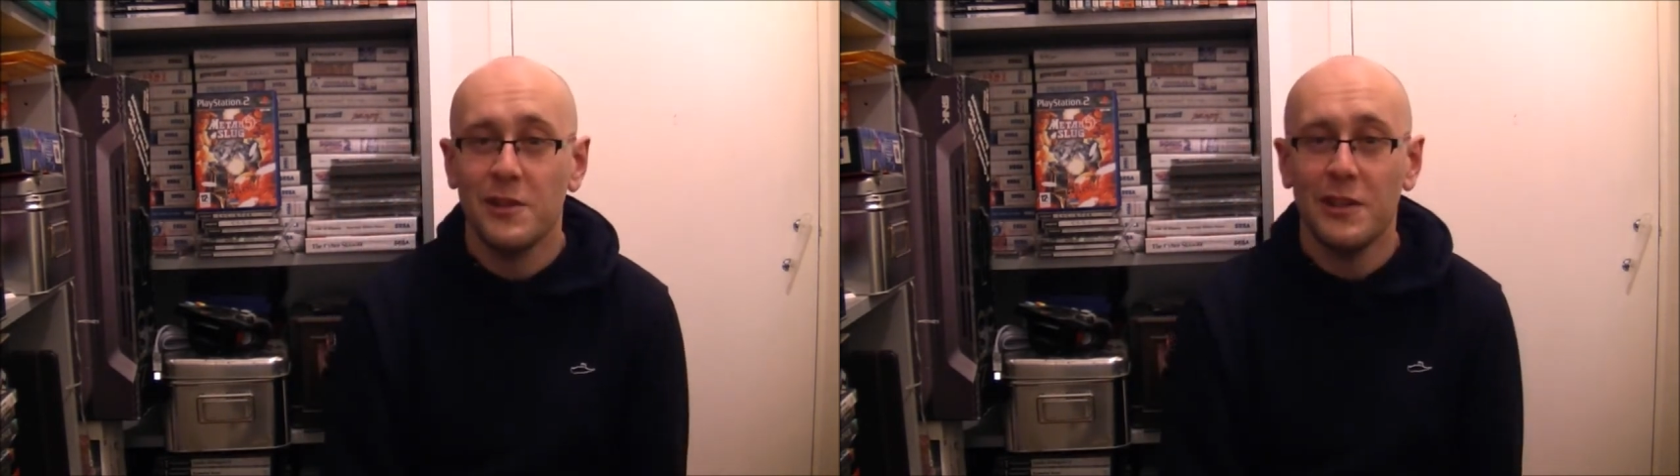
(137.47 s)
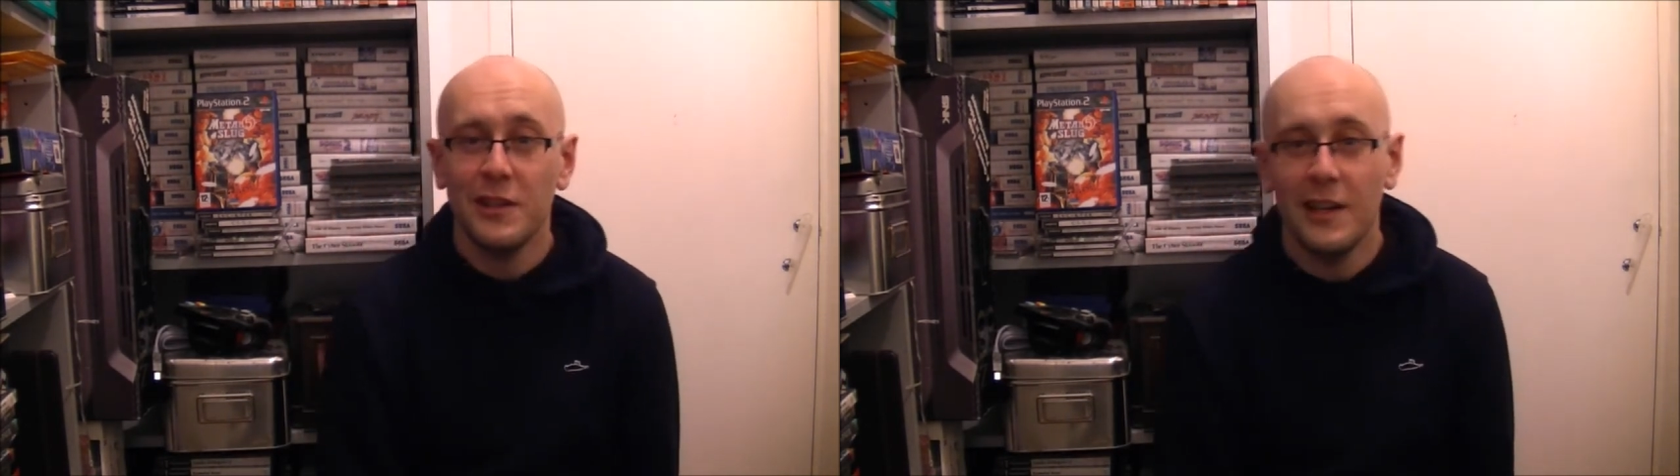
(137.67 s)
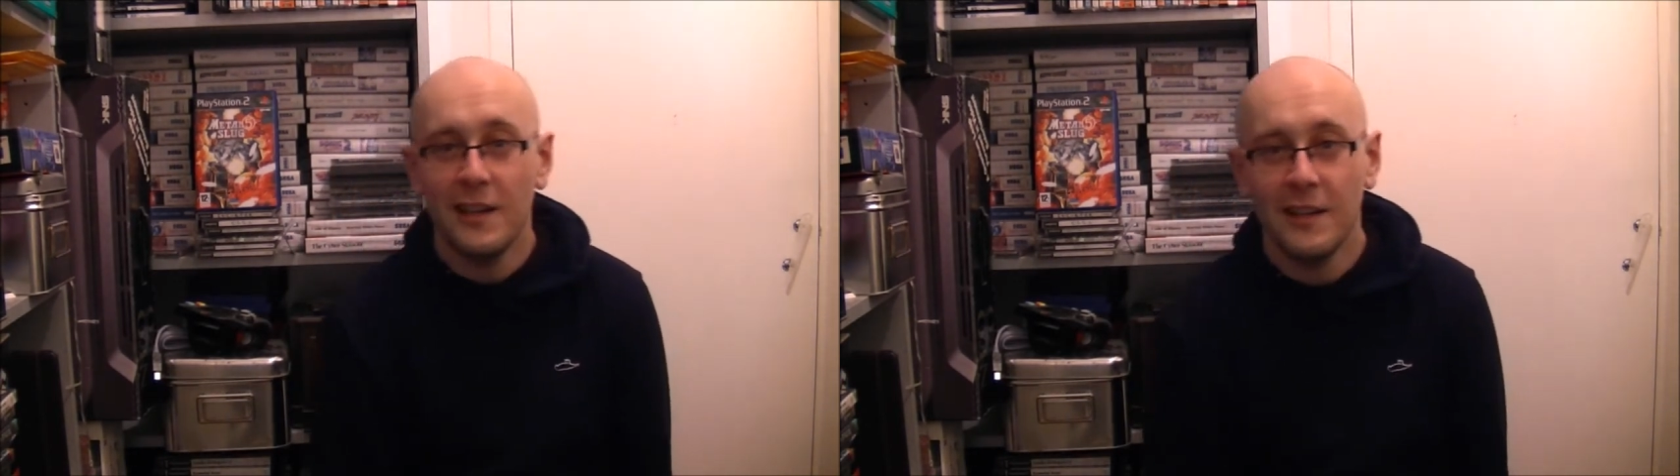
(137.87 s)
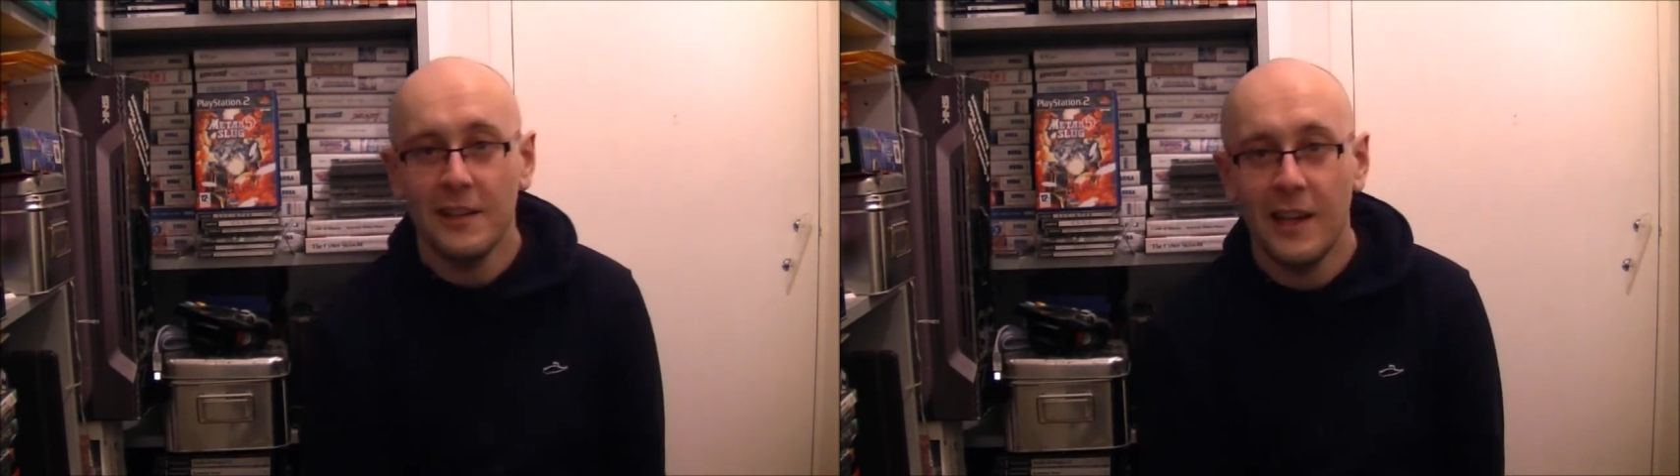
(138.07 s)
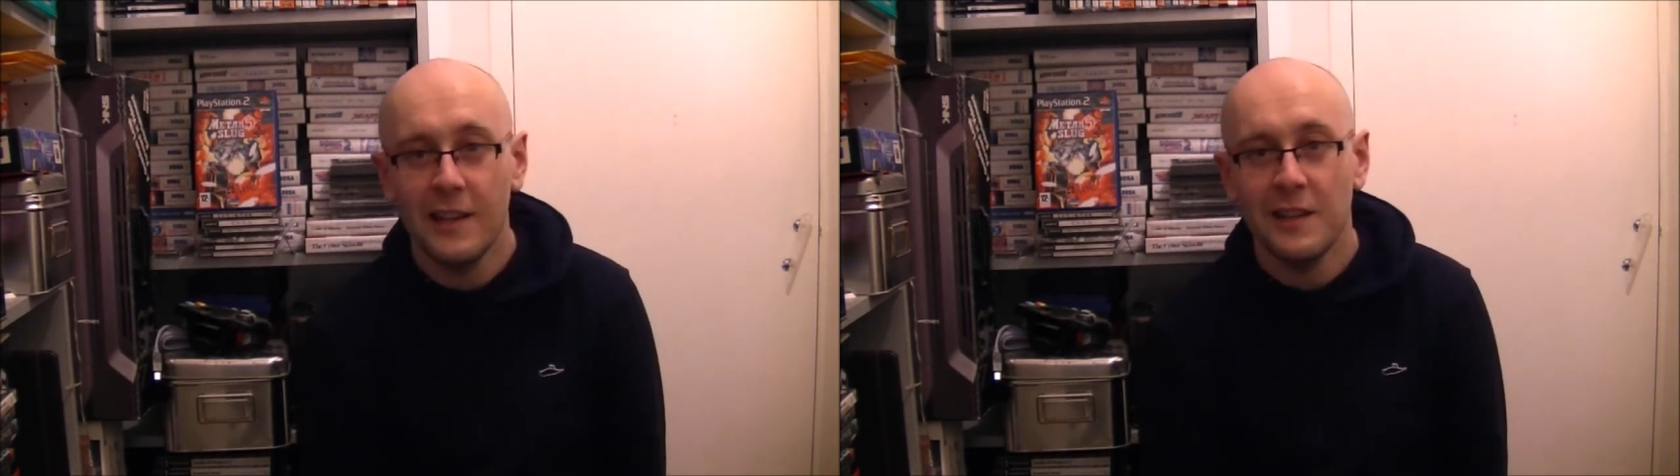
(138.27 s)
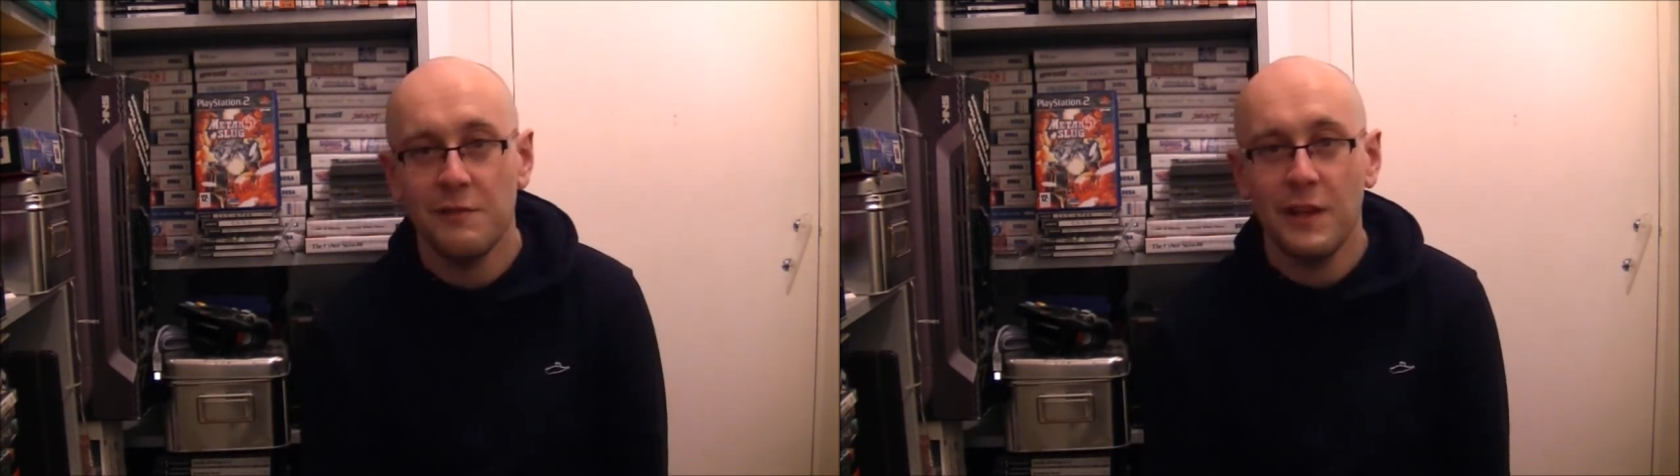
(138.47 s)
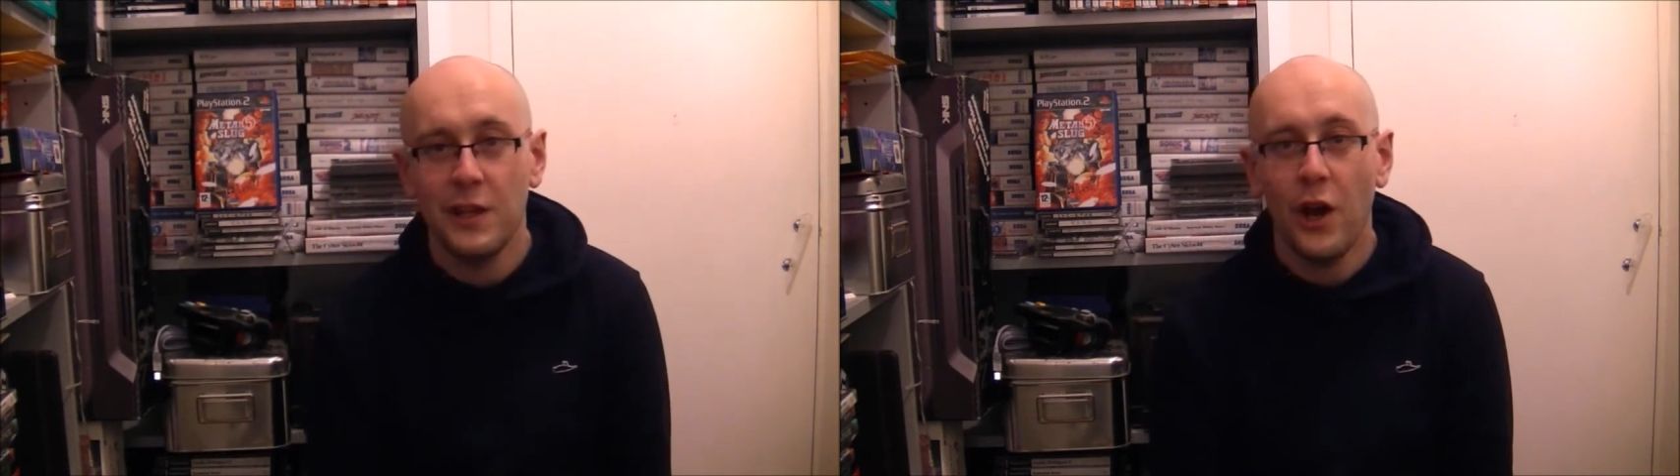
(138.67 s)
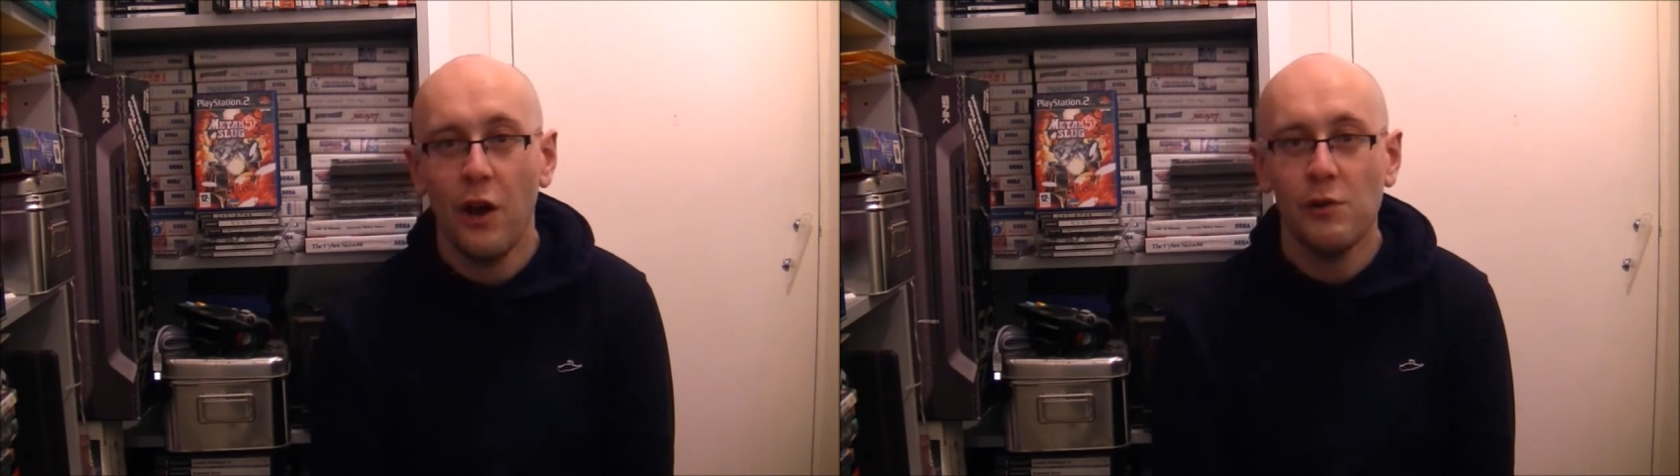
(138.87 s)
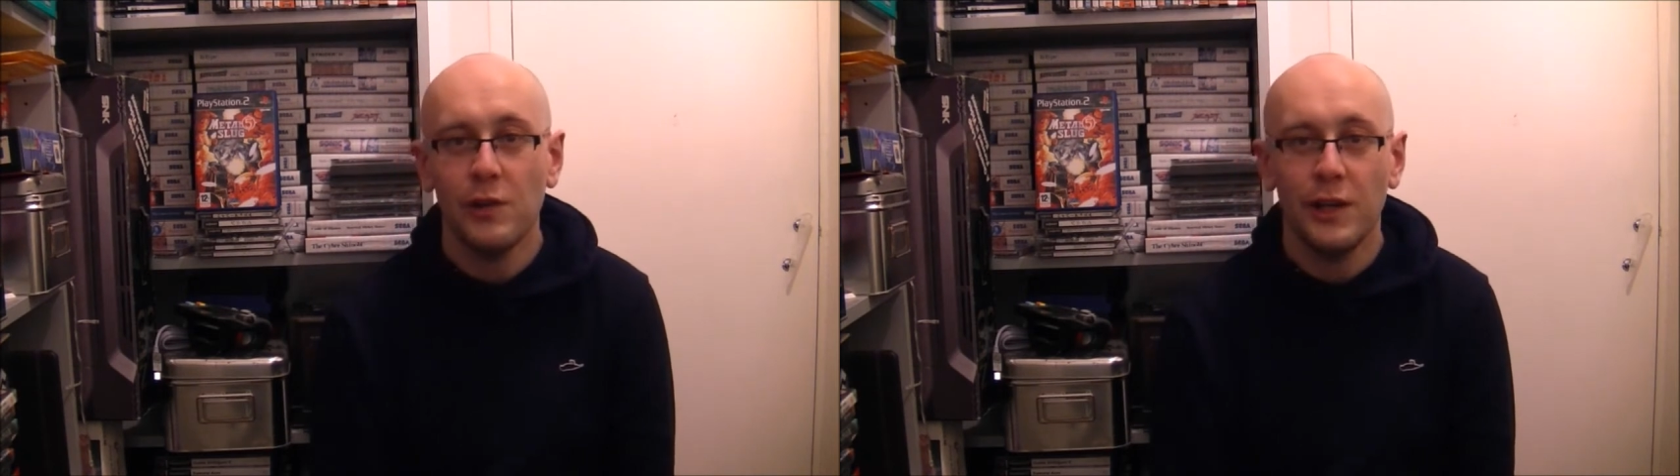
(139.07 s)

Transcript: in this video.